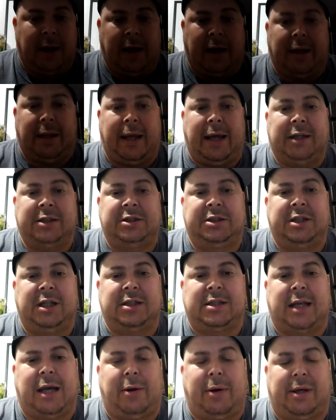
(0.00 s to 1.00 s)
That's
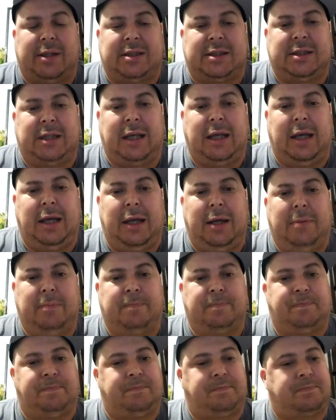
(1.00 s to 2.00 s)
just how I see
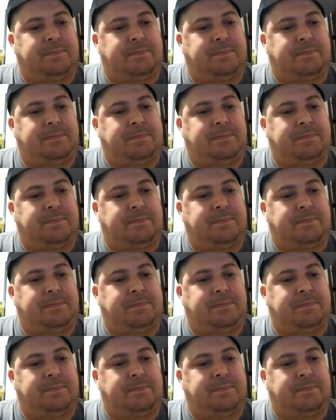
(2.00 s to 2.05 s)
it.